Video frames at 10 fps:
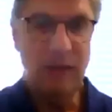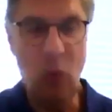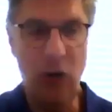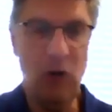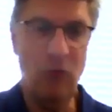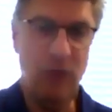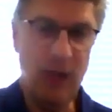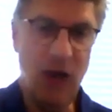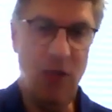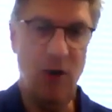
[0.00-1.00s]
one over
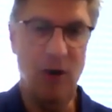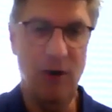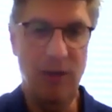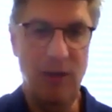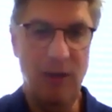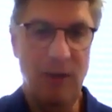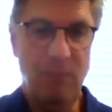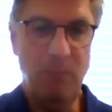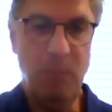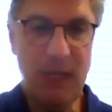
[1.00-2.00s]
the other,
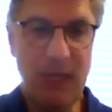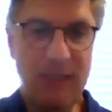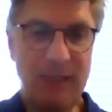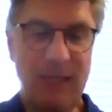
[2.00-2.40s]
because